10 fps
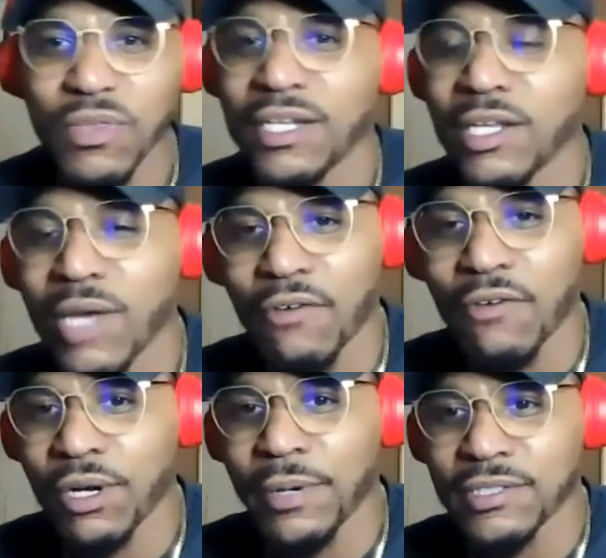And then you have
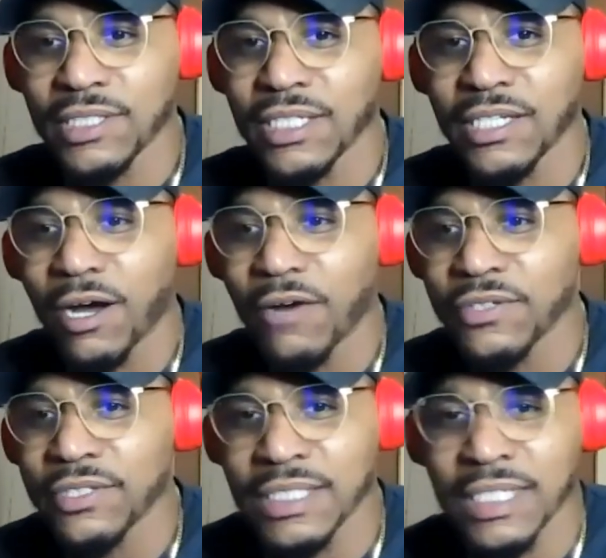one person in
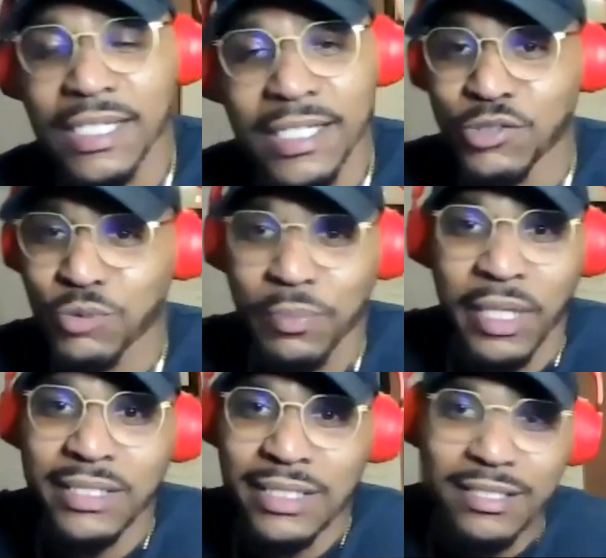office, and then they just
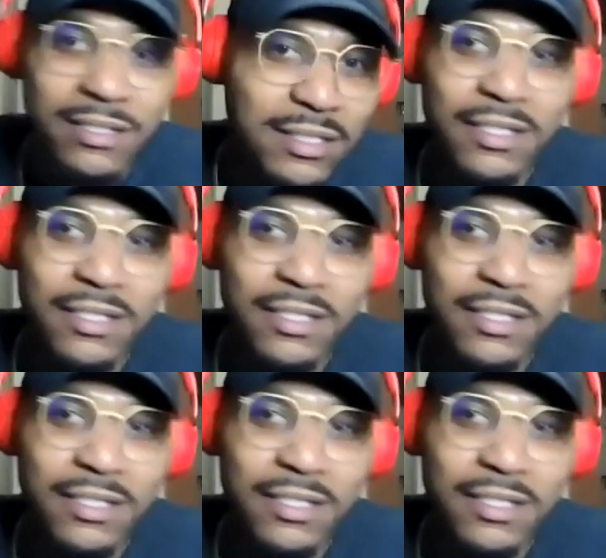replace it,